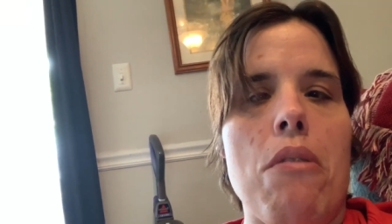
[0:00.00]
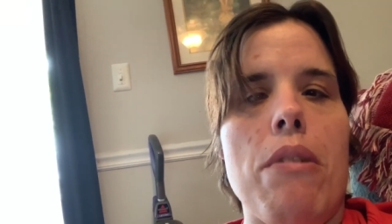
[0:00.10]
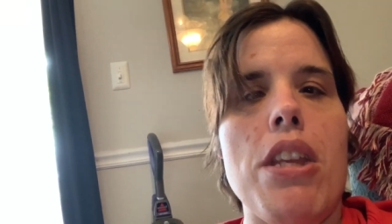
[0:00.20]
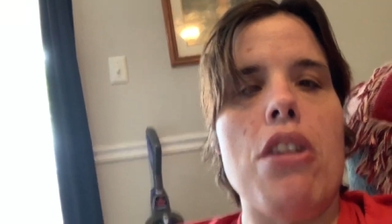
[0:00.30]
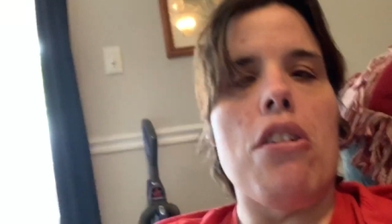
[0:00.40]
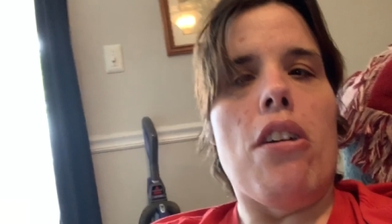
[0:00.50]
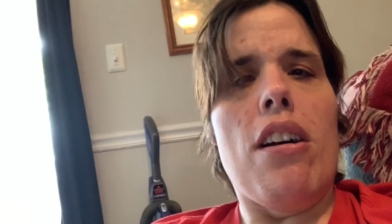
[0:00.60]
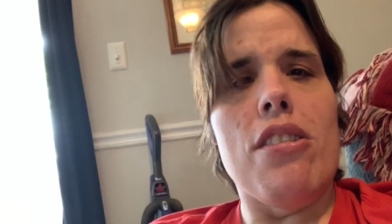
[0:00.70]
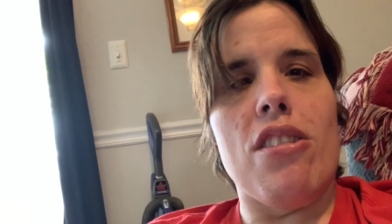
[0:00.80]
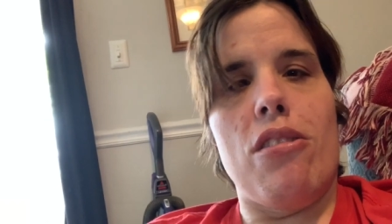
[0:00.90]
What you could
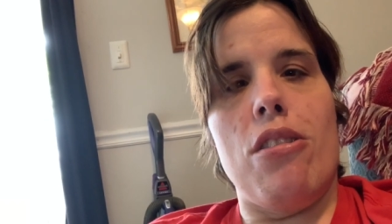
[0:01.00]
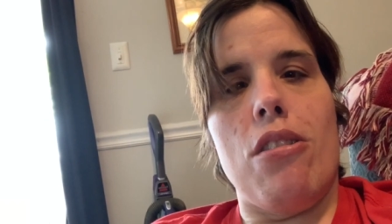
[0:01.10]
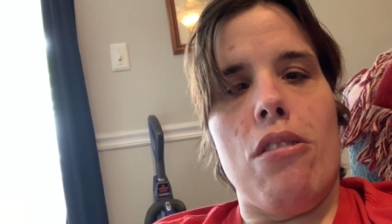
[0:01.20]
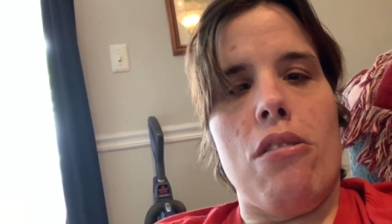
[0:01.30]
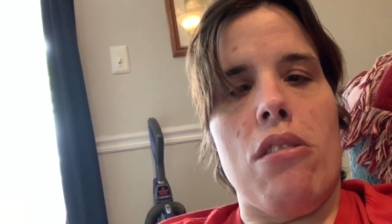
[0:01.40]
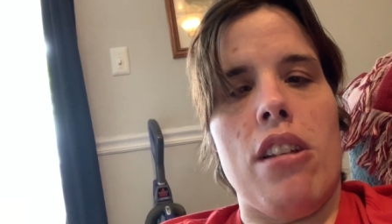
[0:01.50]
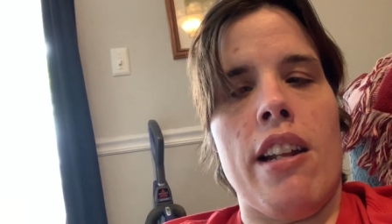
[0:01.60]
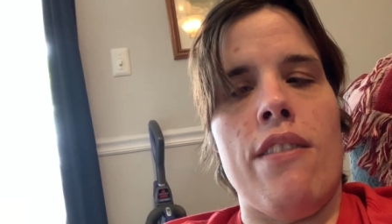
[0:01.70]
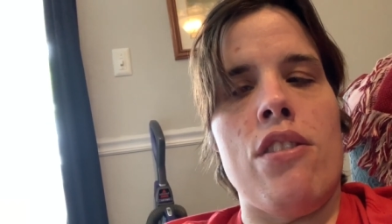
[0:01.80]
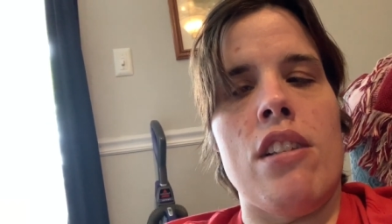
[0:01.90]
also do that
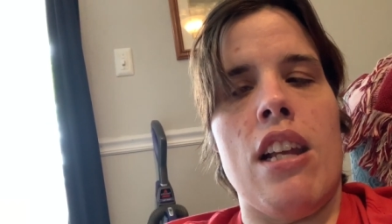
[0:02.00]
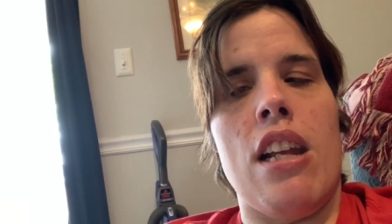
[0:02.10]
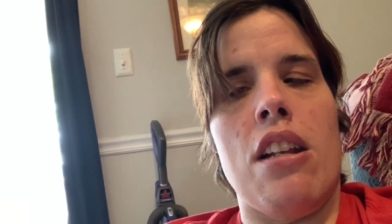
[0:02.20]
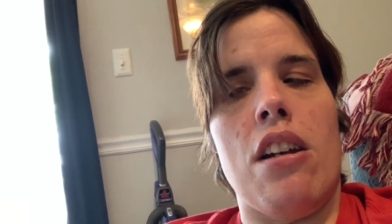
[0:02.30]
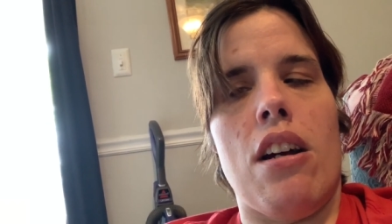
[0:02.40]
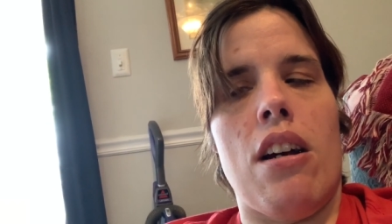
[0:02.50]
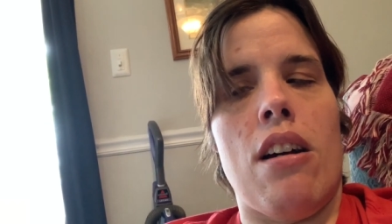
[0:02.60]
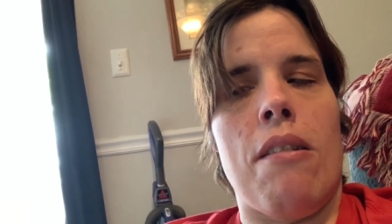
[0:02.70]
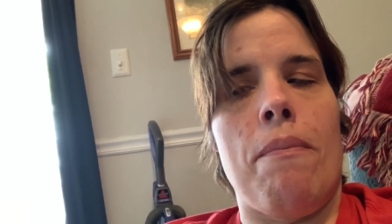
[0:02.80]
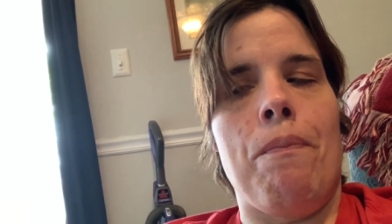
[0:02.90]
I've seen
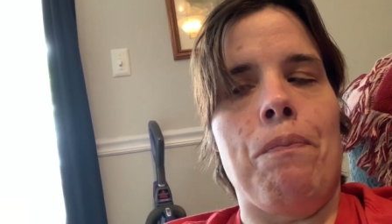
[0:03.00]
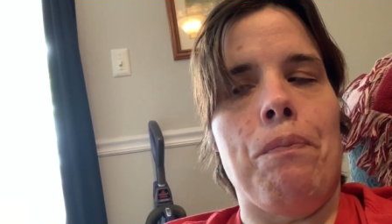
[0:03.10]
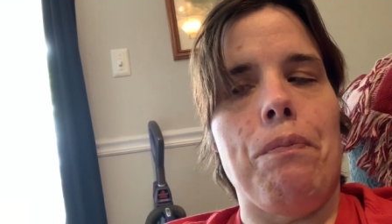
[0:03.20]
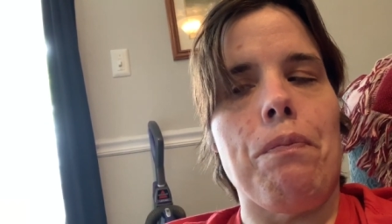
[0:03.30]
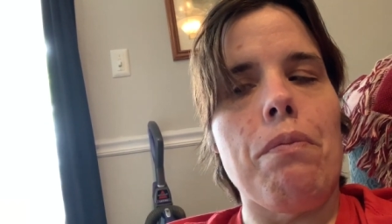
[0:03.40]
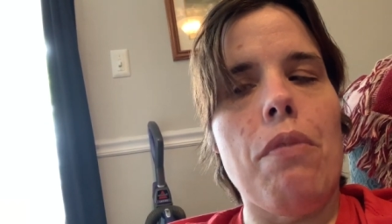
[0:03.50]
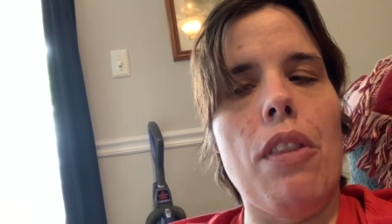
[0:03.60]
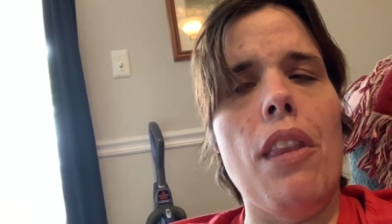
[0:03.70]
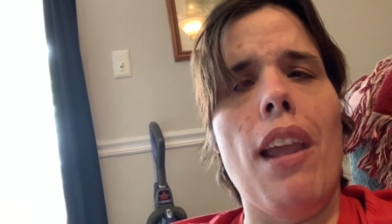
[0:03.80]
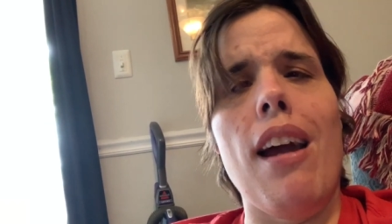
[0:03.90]
on
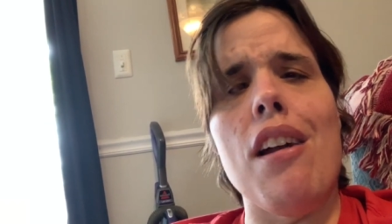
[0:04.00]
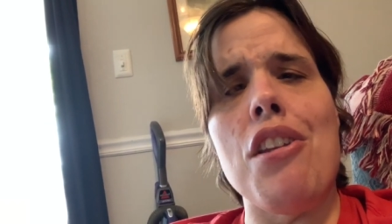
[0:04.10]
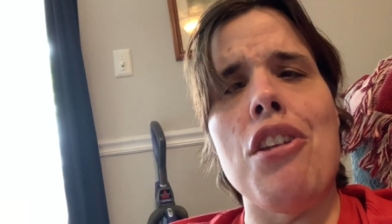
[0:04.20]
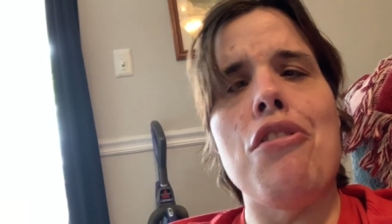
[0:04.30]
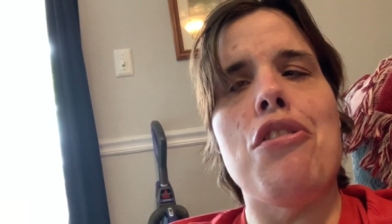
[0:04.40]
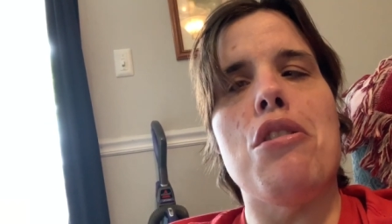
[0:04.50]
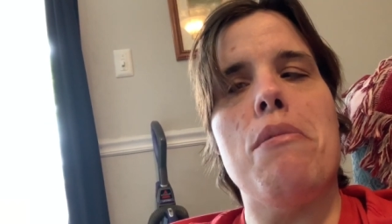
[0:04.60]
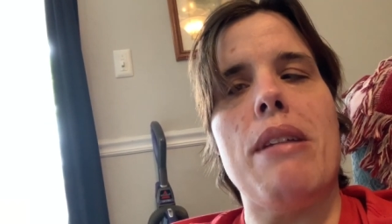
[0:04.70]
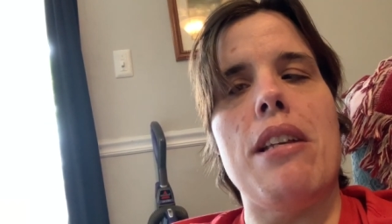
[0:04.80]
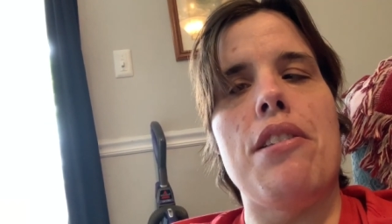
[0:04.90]

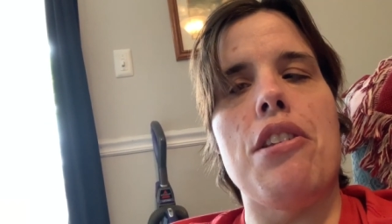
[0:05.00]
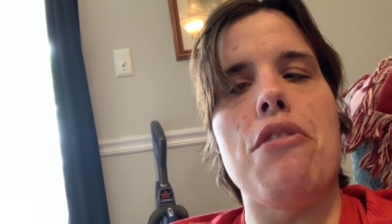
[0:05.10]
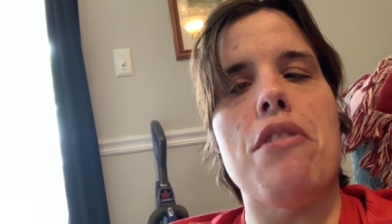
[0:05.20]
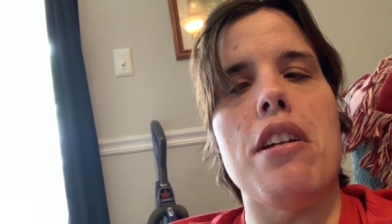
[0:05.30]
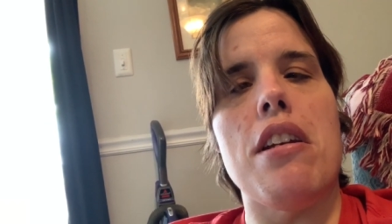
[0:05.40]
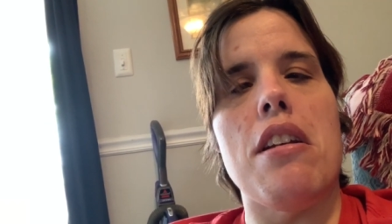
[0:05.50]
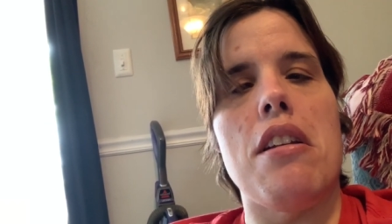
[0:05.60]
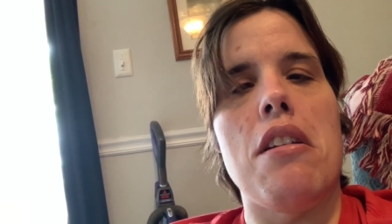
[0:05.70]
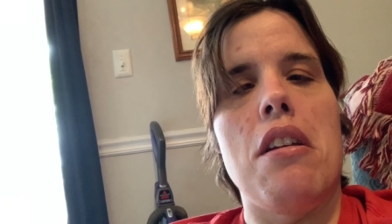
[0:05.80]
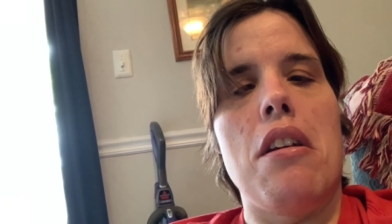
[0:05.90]
YouTube is you
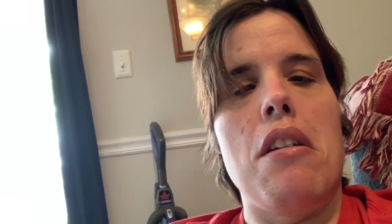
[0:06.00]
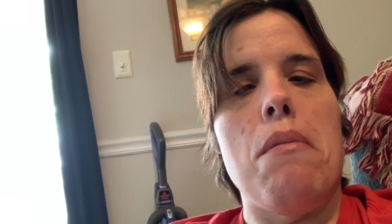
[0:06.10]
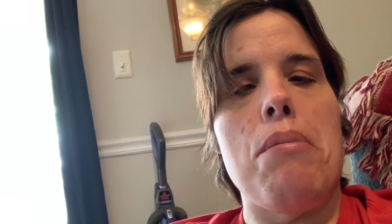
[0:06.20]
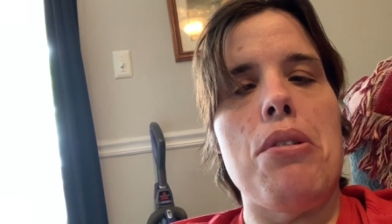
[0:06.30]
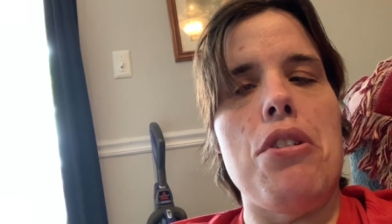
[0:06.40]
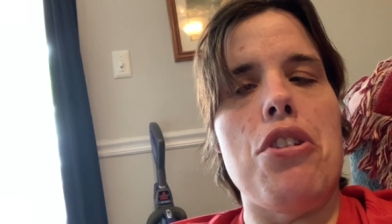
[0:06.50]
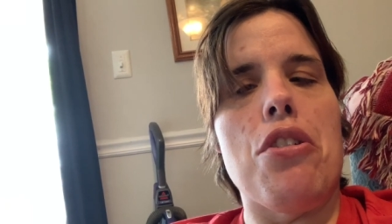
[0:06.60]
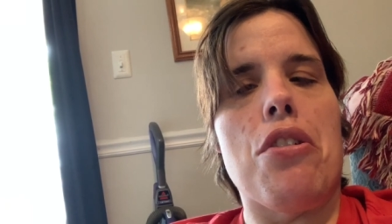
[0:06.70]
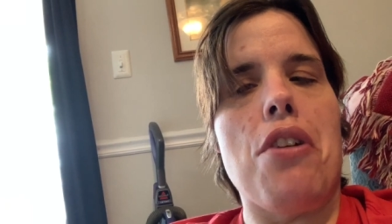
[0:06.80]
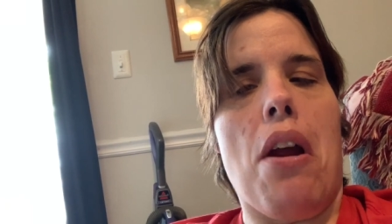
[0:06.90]
could put
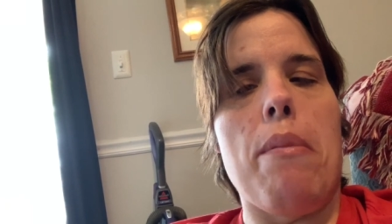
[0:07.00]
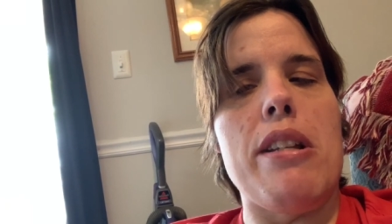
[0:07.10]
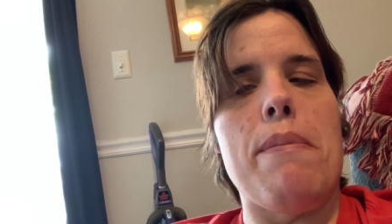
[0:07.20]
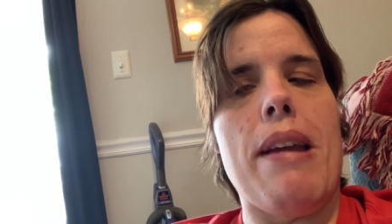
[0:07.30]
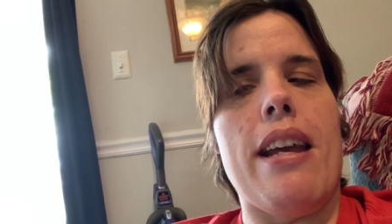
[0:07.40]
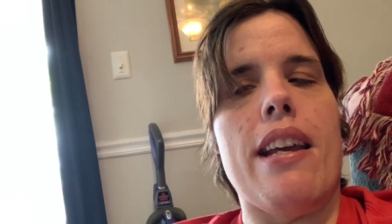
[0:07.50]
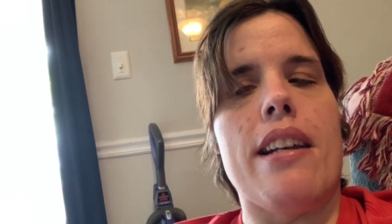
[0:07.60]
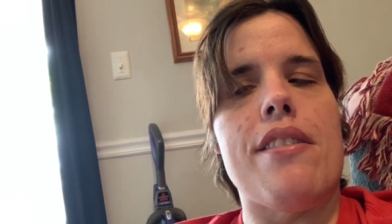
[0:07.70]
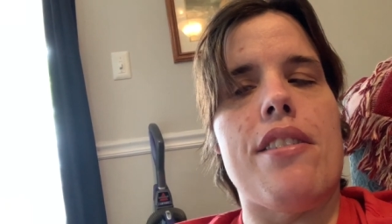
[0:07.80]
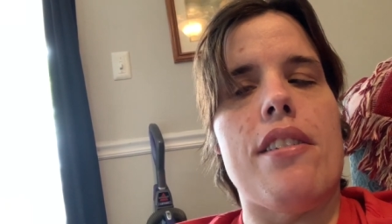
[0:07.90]
your garbage
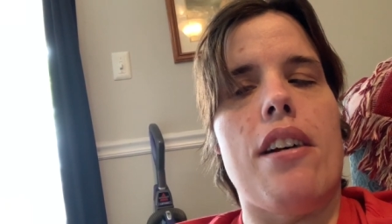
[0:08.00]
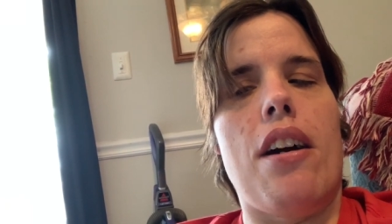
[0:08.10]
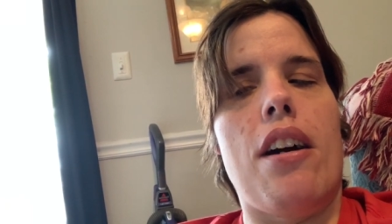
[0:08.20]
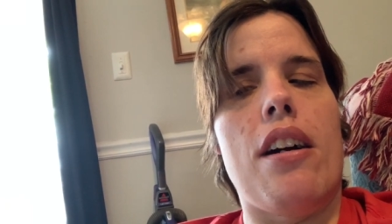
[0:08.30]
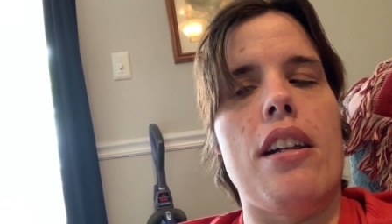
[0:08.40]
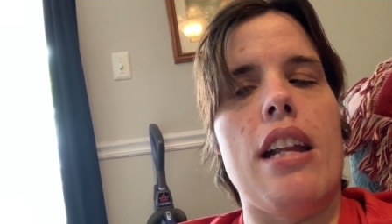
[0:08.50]
bags on